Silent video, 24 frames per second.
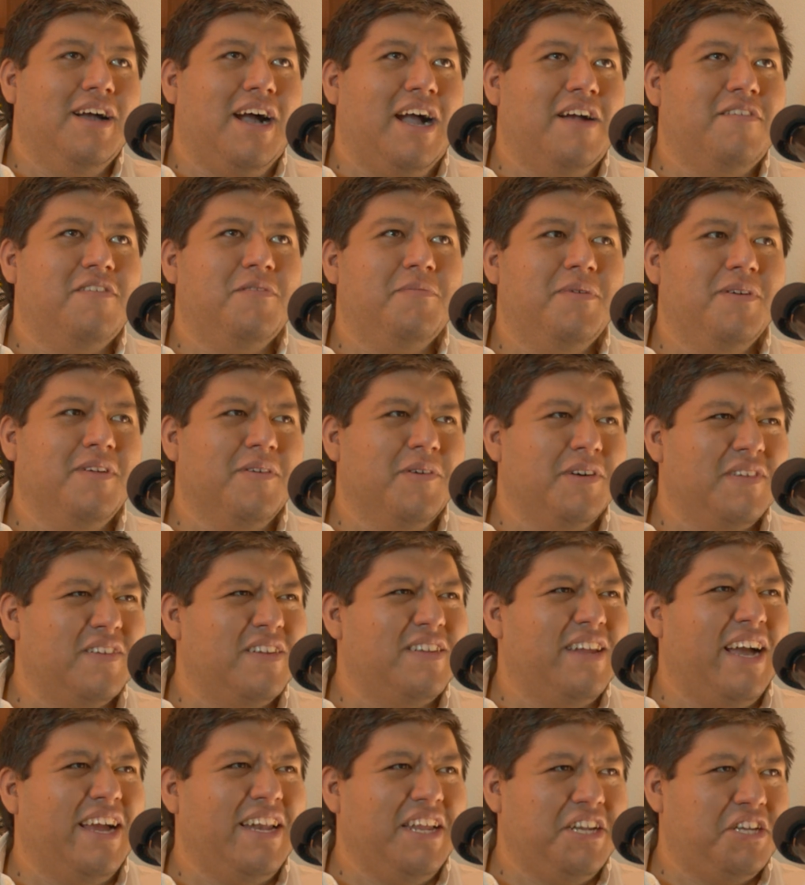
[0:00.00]
I remember it was a
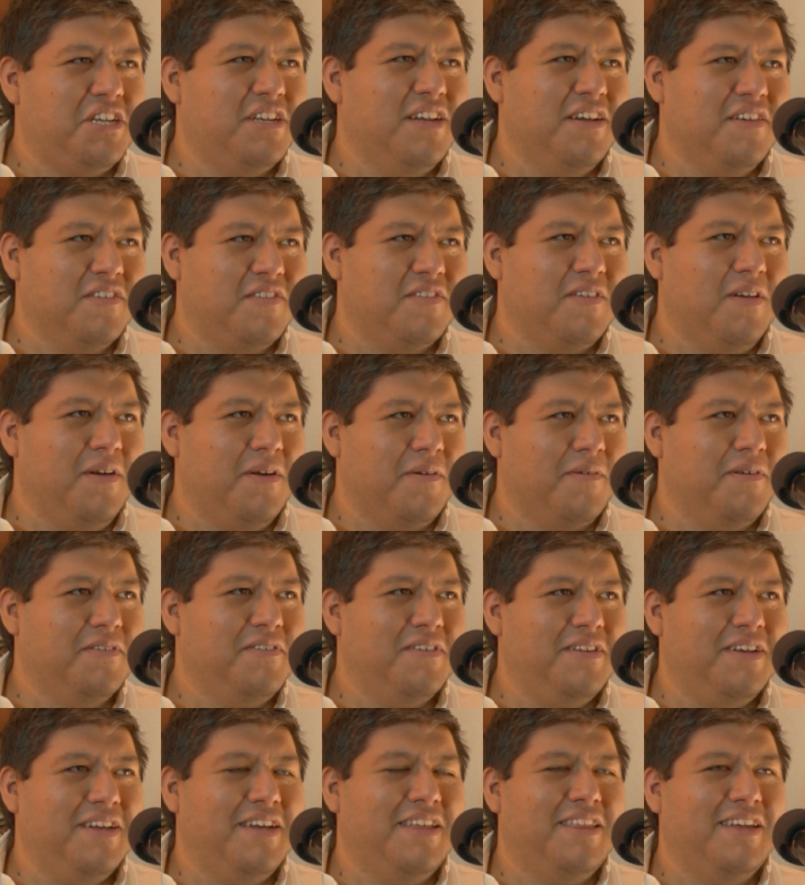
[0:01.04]
Nine Inch Nails song,
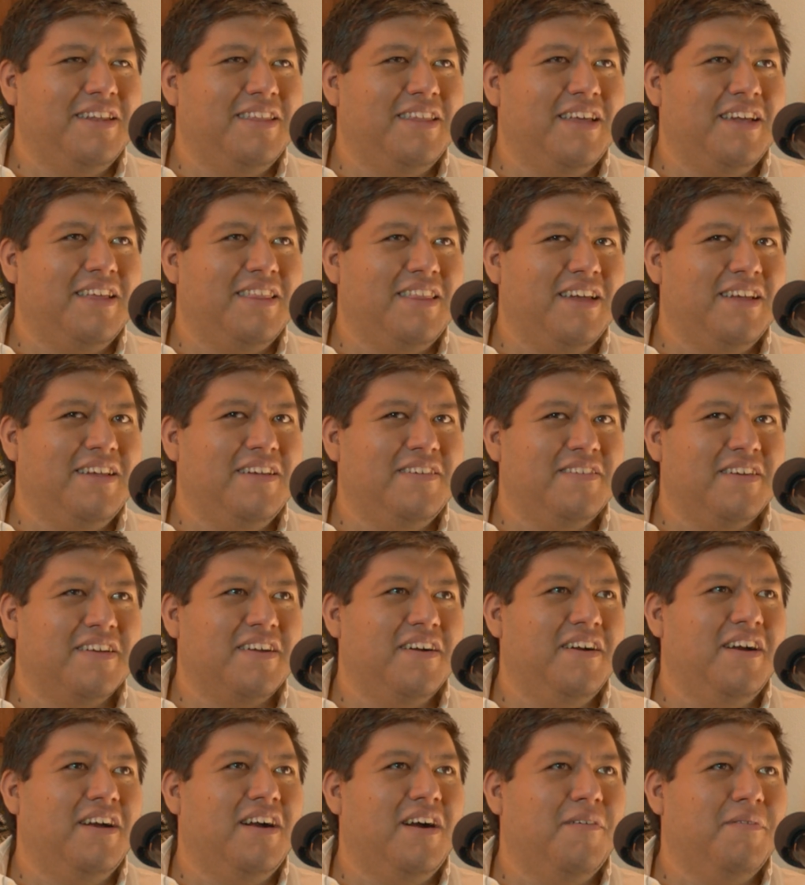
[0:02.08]
wasn't it? And then he's like,
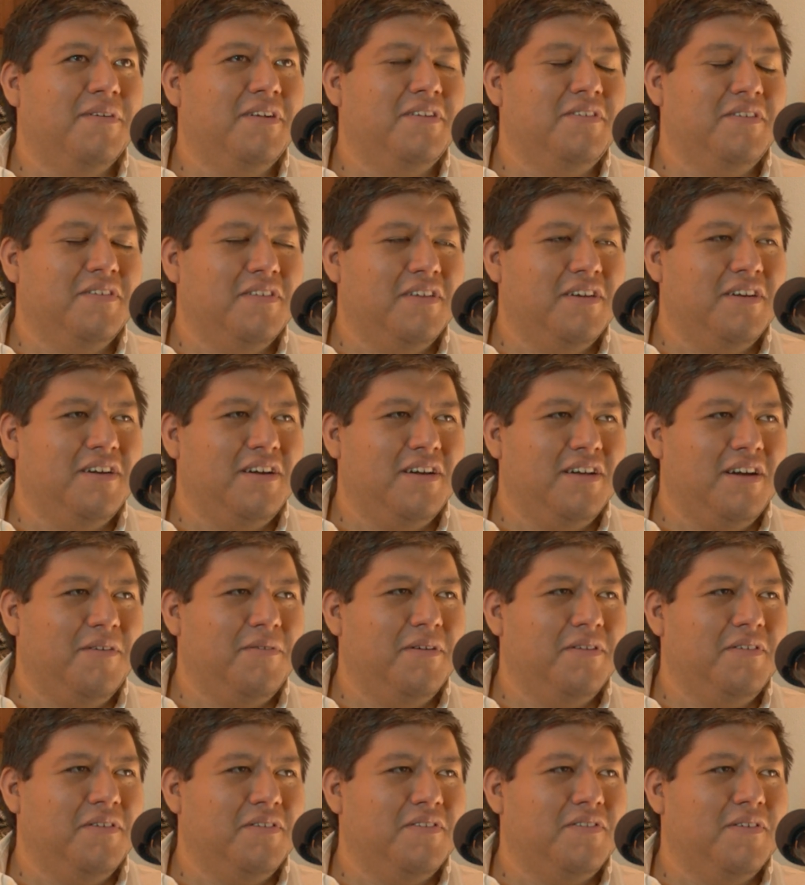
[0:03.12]
all right, I want to do
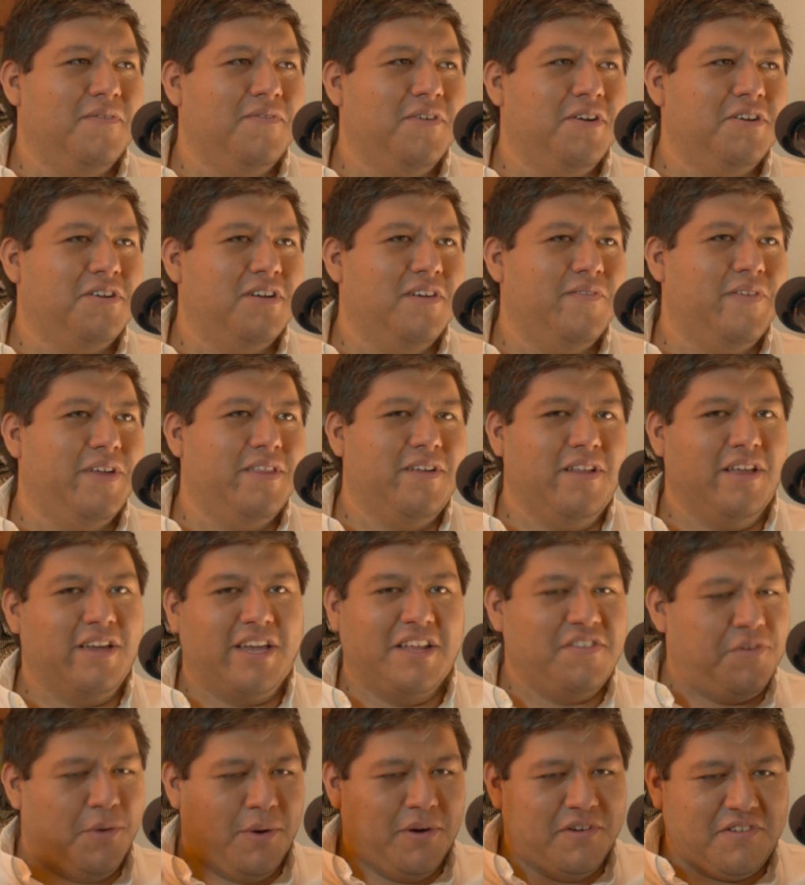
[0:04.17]
a version of it. They're like,
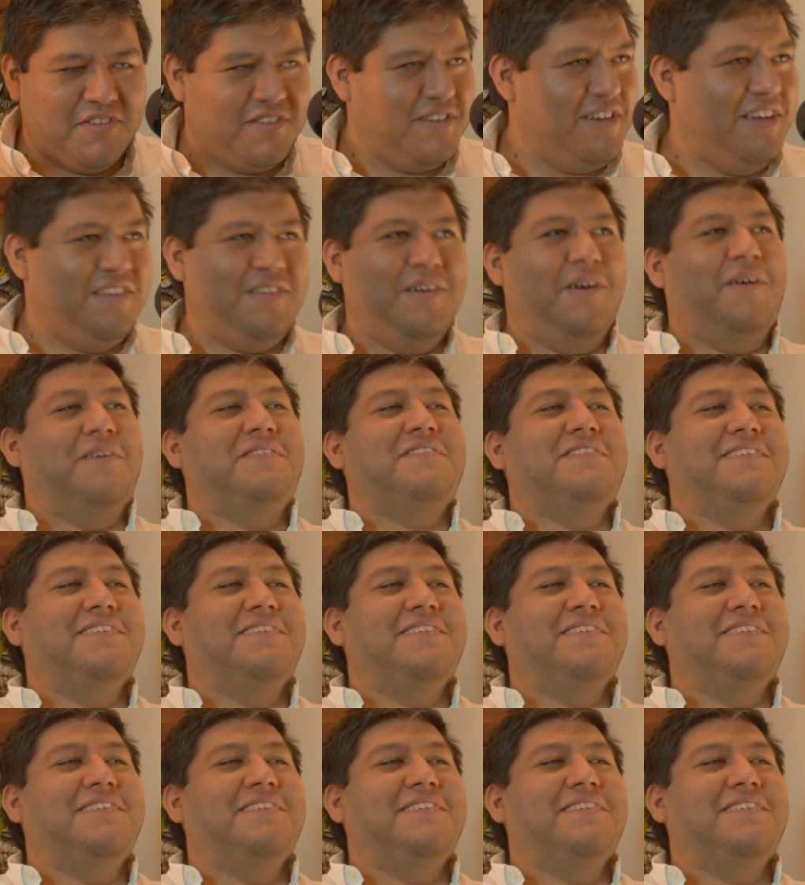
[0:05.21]
it's yours. It's yours.